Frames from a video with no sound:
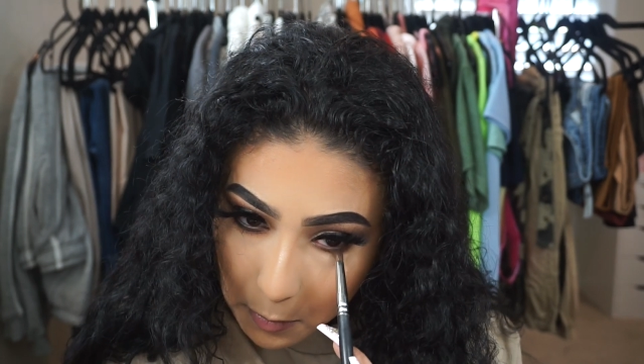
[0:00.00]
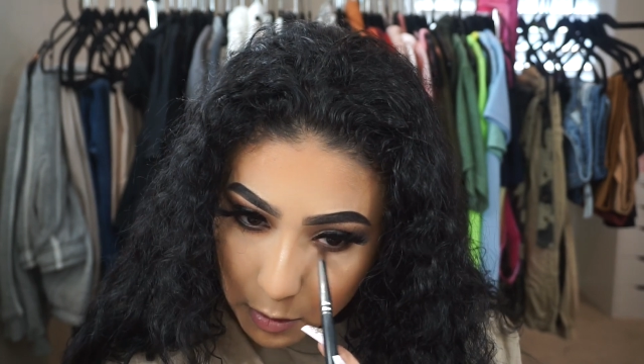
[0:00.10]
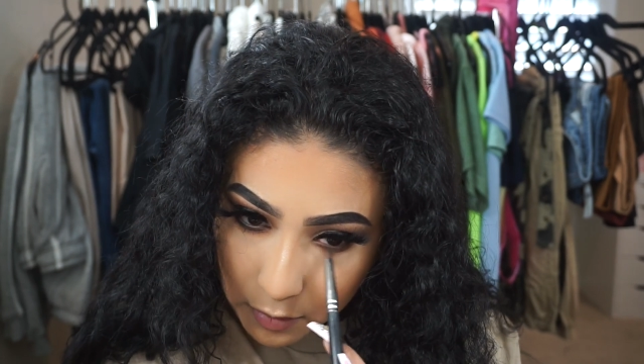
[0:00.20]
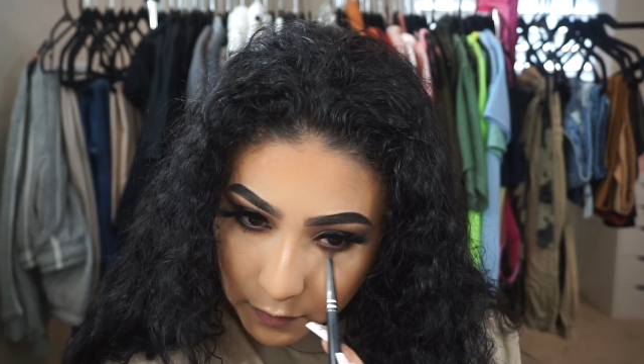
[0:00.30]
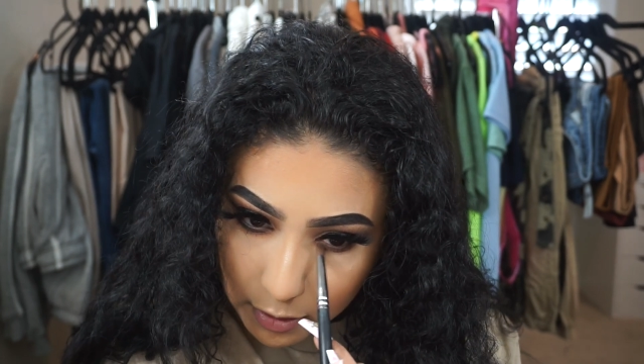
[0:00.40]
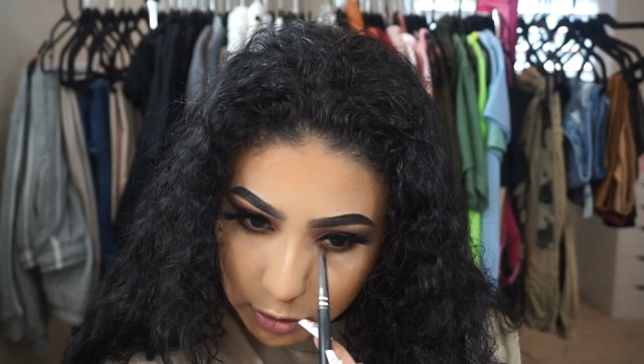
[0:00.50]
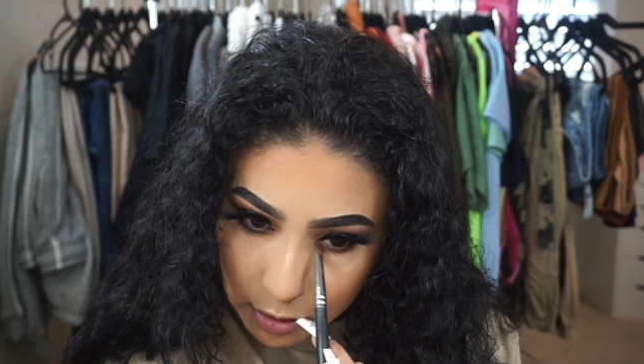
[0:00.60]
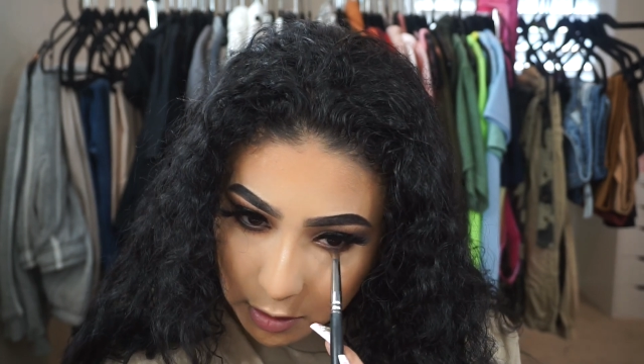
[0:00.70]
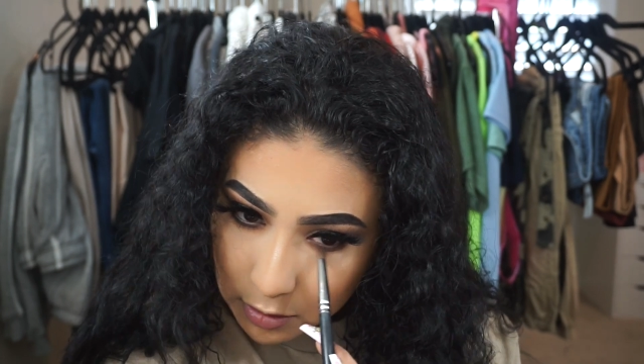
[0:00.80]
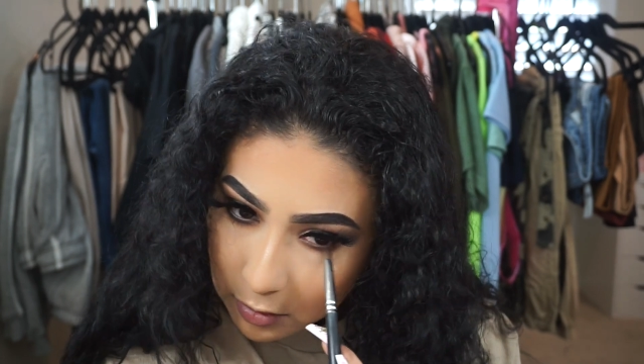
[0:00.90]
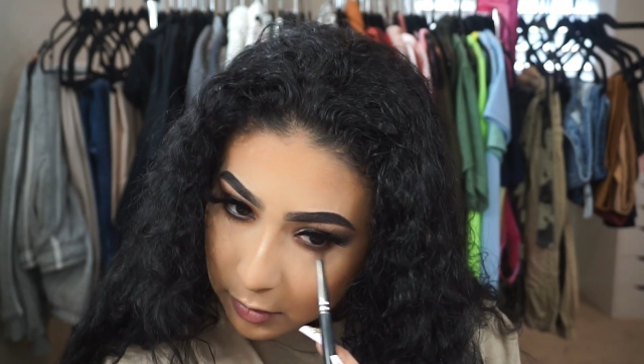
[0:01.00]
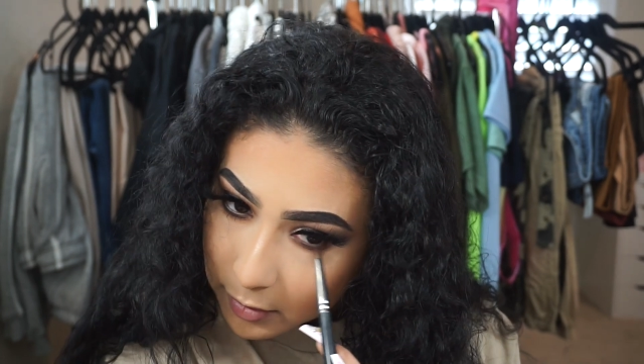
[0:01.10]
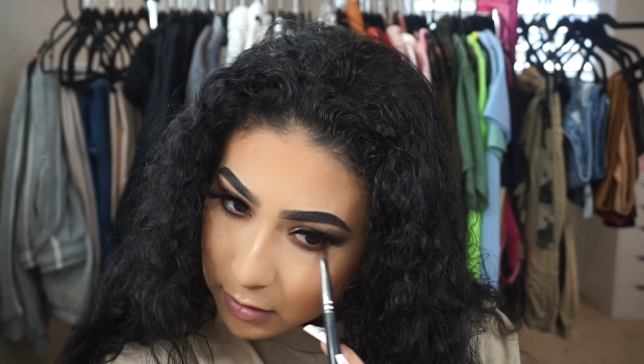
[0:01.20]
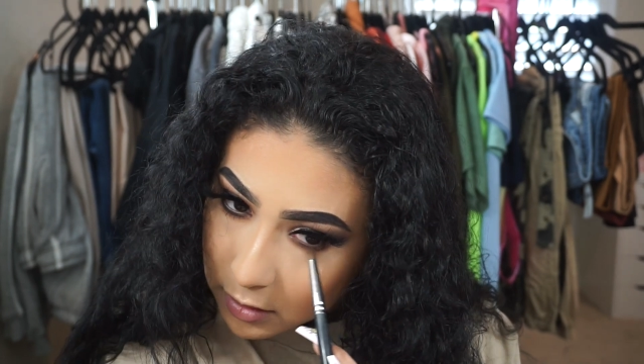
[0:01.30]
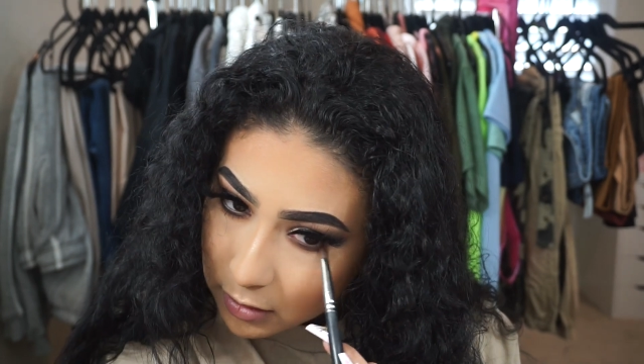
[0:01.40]
of that shade, a little
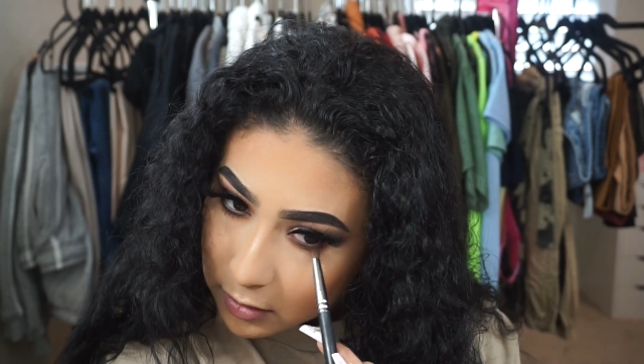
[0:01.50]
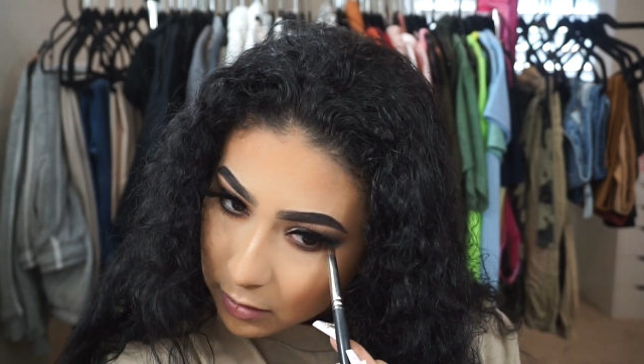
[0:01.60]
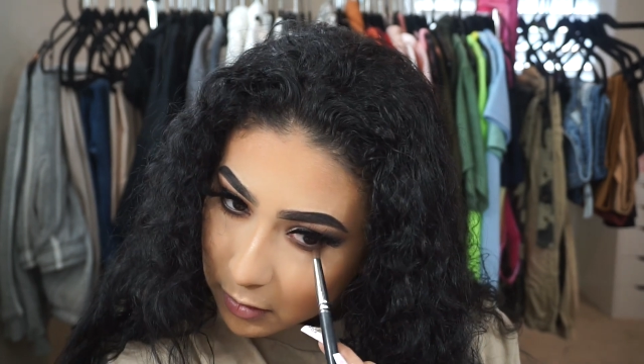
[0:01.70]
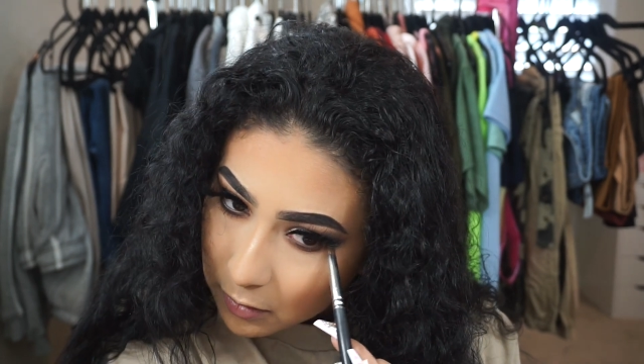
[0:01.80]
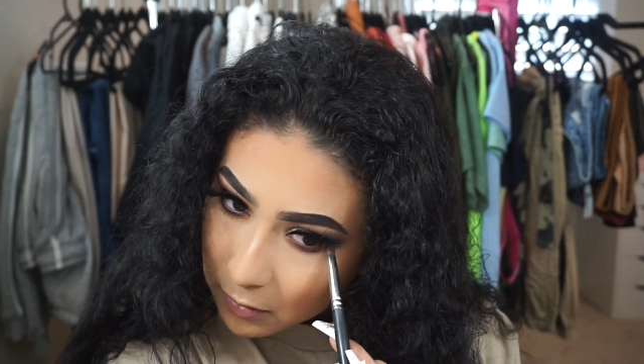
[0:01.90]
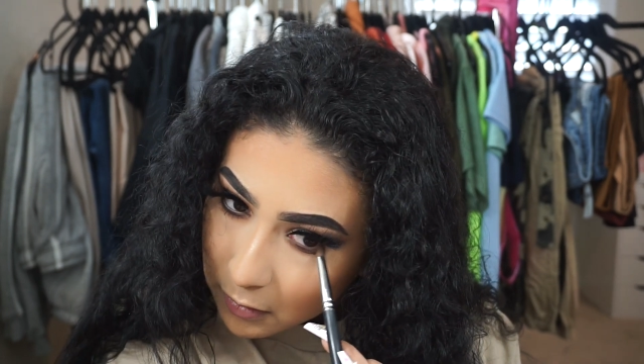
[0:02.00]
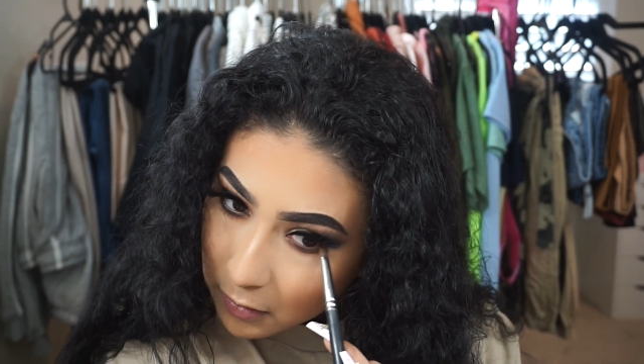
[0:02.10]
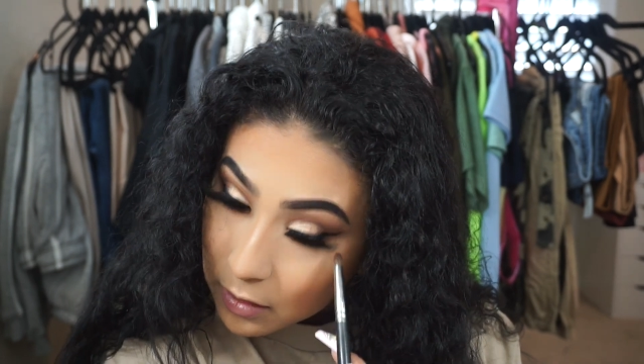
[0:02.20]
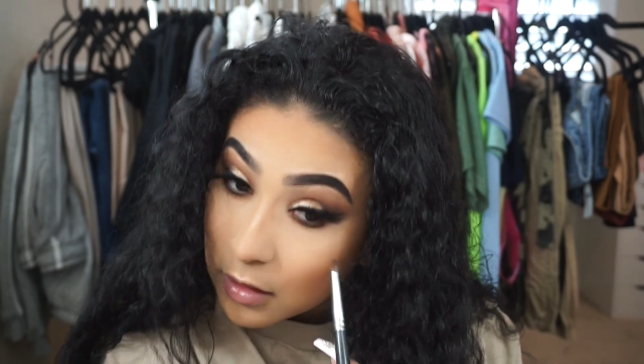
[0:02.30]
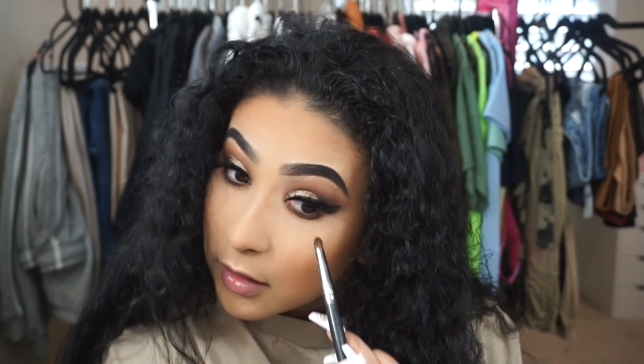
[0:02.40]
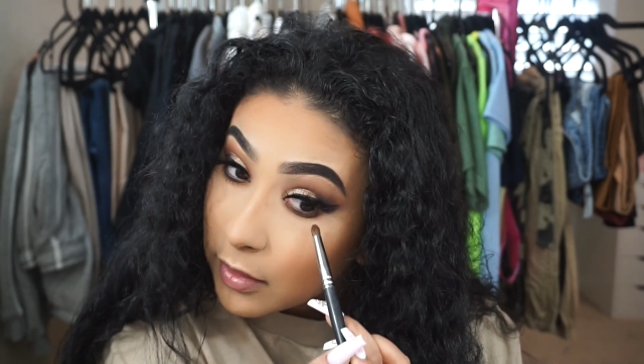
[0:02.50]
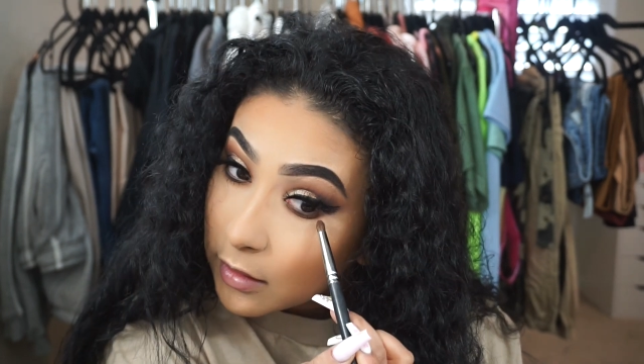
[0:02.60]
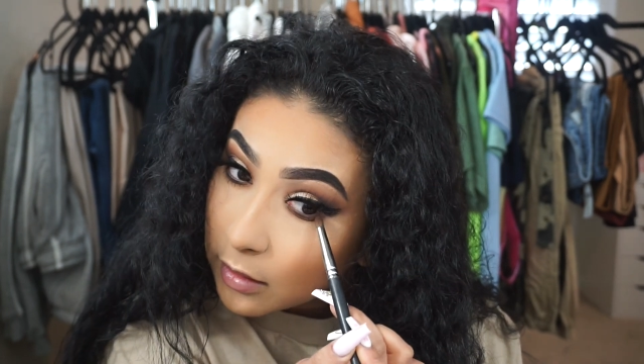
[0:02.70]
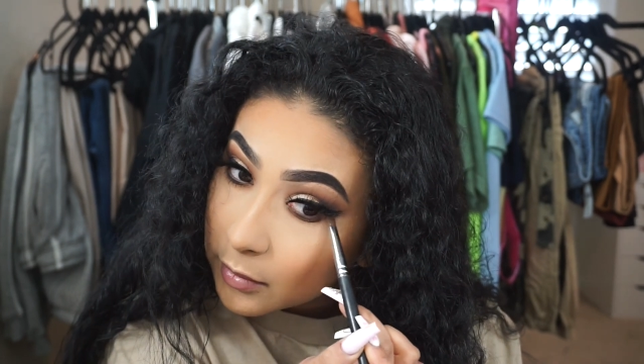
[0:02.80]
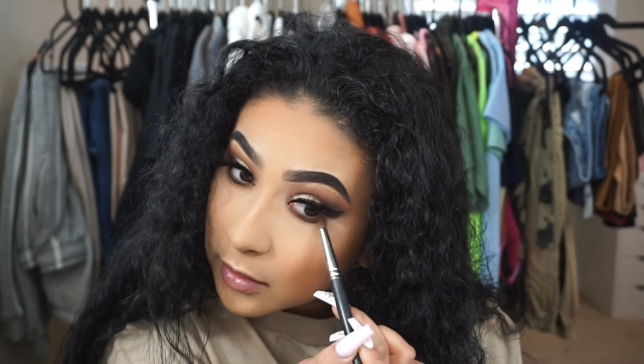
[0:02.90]
bit under, and
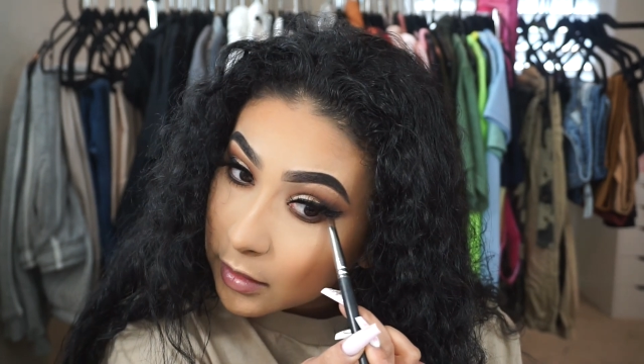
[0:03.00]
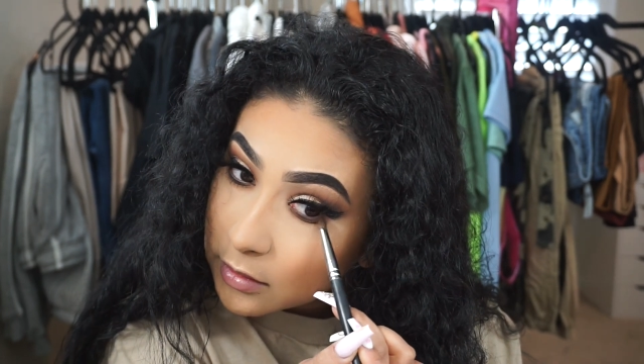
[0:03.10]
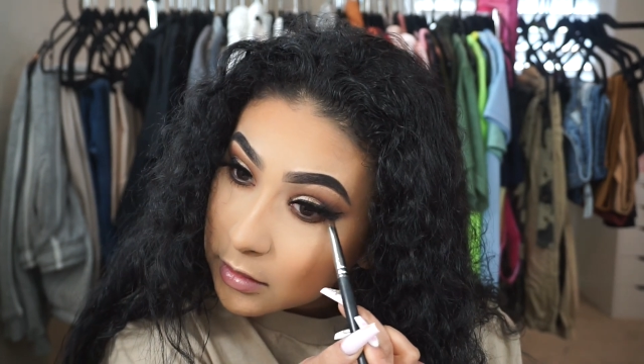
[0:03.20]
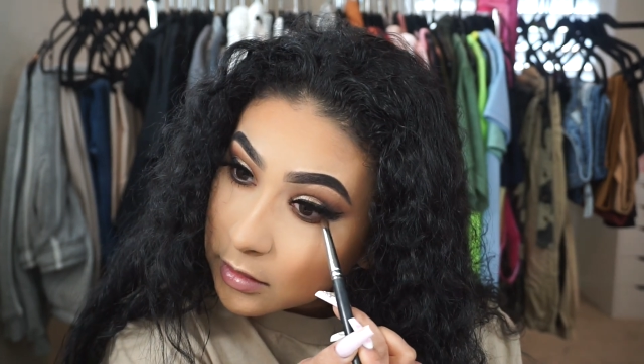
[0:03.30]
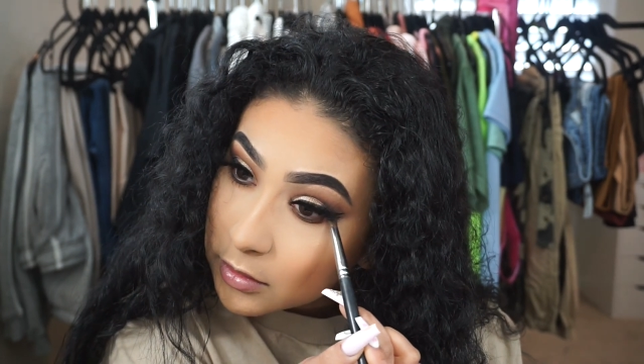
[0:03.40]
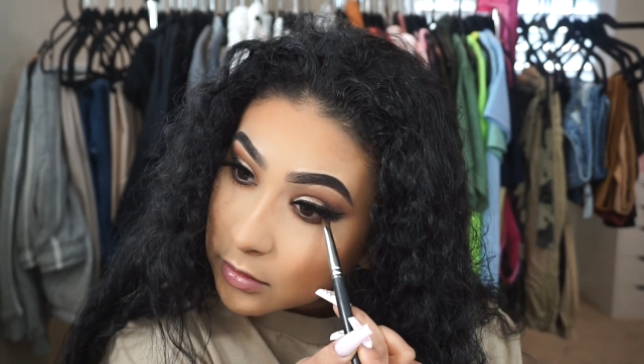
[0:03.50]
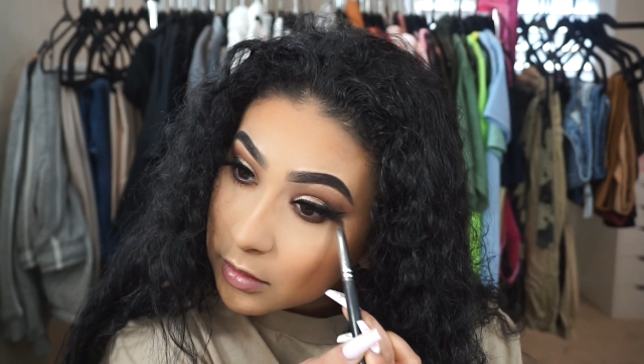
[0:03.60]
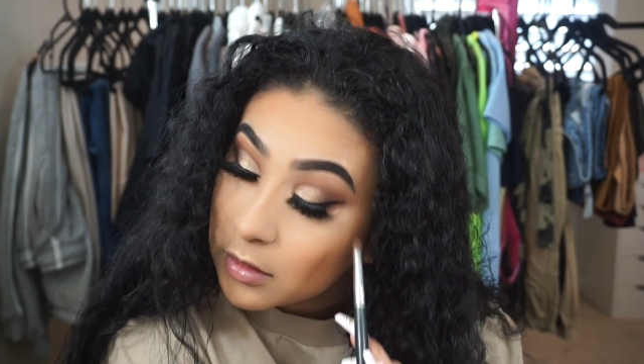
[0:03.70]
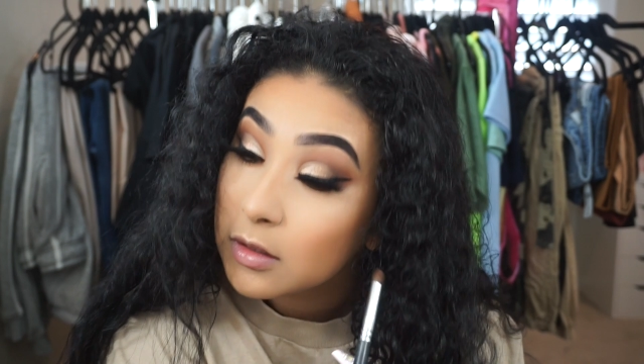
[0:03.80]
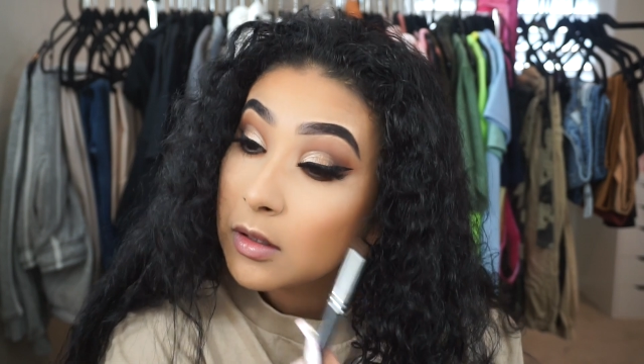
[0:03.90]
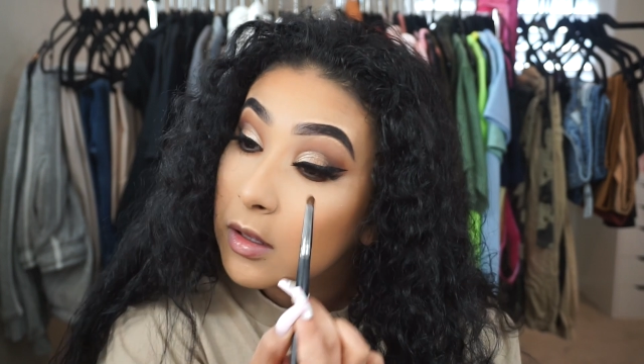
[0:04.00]
then I'm connecting it to the